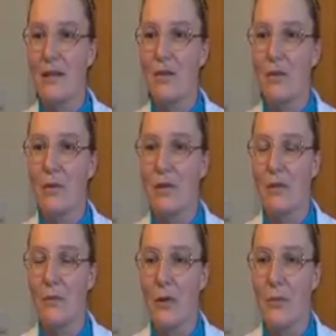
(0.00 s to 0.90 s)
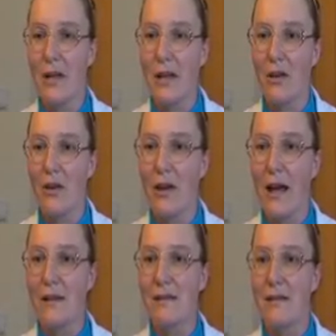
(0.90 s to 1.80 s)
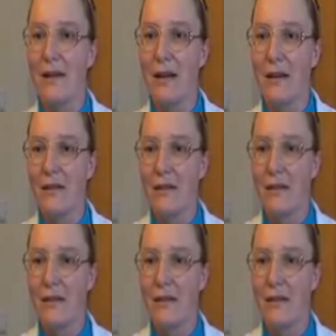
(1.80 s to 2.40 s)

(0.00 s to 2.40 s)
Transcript: not want to properly colonize the Earth,